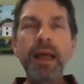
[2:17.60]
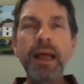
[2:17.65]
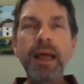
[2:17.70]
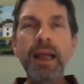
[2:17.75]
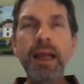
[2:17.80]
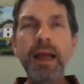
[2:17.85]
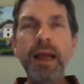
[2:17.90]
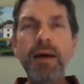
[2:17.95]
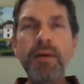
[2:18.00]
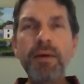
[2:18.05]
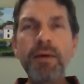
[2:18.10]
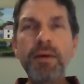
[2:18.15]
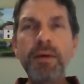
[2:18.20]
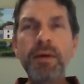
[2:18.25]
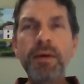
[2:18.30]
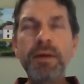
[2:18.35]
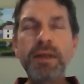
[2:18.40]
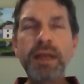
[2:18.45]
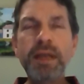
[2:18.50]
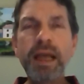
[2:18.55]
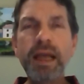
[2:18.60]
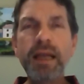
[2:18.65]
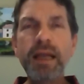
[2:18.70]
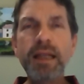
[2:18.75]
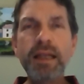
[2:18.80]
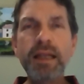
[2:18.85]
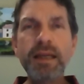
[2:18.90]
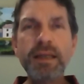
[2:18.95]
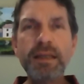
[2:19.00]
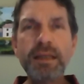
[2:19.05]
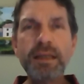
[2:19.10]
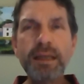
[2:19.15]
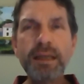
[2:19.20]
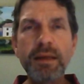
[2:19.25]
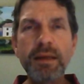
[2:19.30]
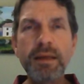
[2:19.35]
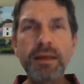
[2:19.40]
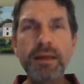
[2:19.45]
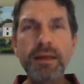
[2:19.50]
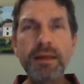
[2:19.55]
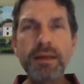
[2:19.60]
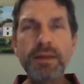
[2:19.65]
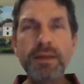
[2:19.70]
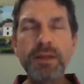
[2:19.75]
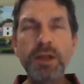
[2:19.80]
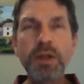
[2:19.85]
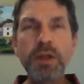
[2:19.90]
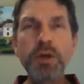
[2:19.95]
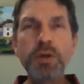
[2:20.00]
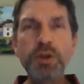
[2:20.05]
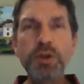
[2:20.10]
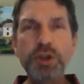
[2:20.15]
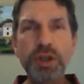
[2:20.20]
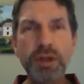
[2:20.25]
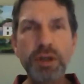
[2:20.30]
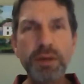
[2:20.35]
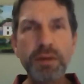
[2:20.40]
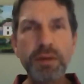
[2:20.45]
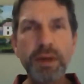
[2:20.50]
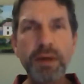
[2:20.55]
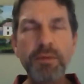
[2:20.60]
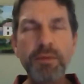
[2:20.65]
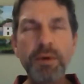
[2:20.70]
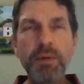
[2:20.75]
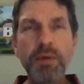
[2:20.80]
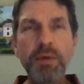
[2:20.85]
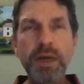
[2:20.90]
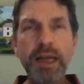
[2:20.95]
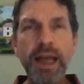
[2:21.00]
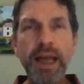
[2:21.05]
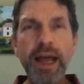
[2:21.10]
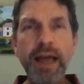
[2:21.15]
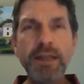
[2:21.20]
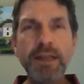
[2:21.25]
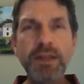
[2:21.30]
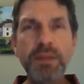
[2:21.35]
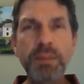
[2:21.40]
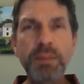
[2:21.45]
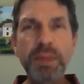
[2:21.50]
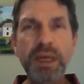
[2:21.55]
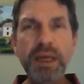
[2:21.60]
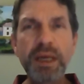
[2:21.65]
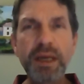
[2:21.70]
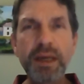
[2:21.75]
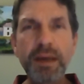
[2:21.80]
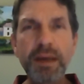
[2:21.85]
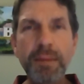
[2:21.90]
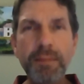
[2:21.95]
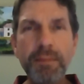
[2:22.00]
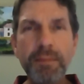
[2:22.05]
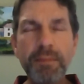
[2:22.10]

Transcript: And I would take this solution, and we would catch a bee,